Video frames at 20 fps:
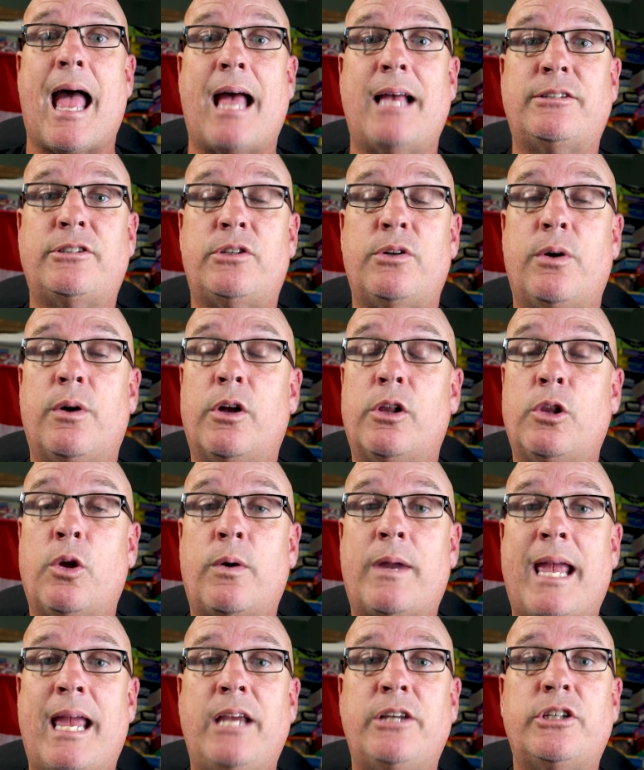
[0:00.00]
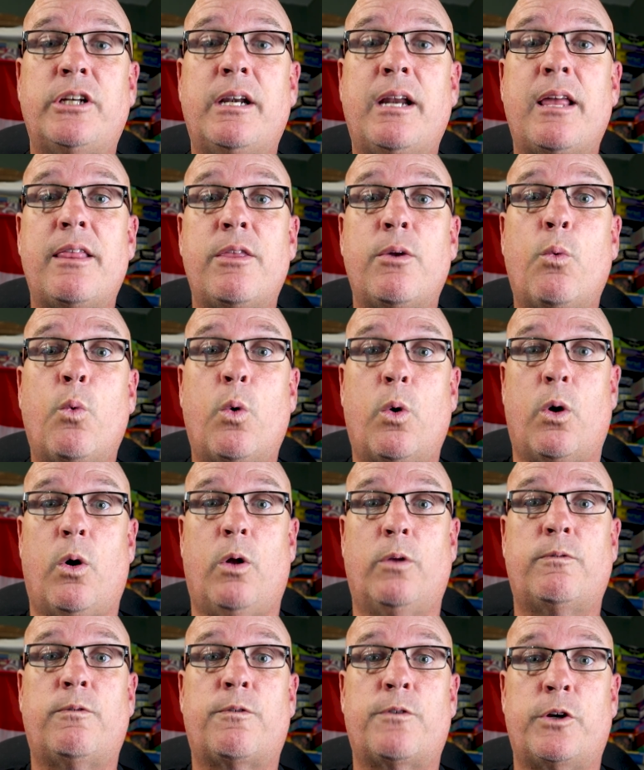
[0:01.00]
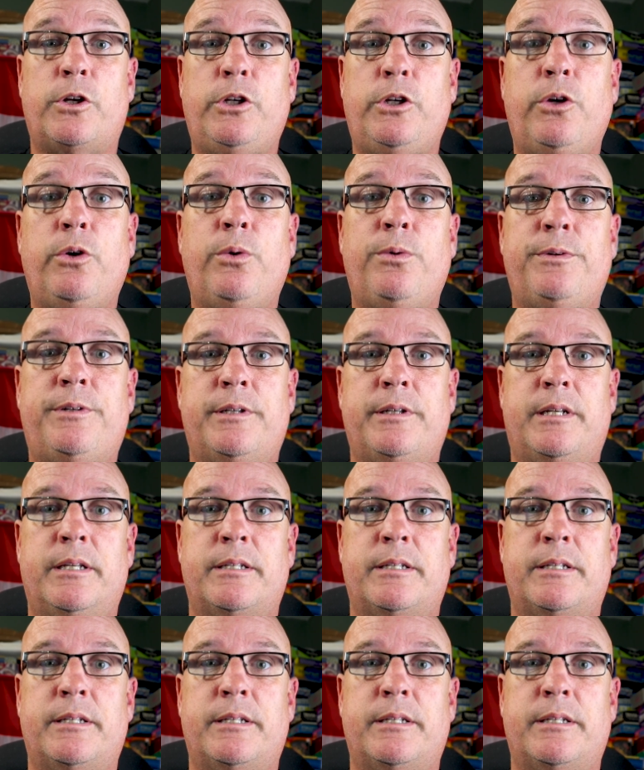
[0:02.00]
as to a location in the world for you to